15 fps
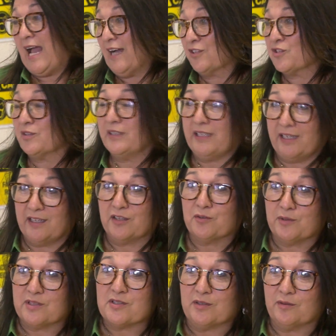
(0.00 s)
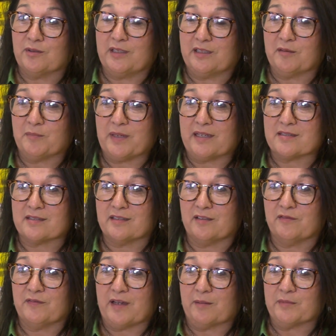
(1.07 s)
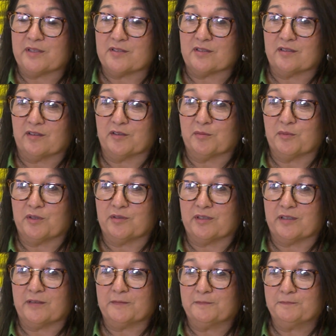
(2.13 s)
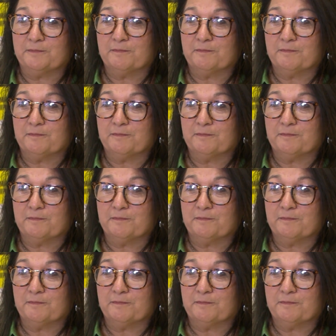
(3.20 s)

actually increase the earning capacity of families in our community.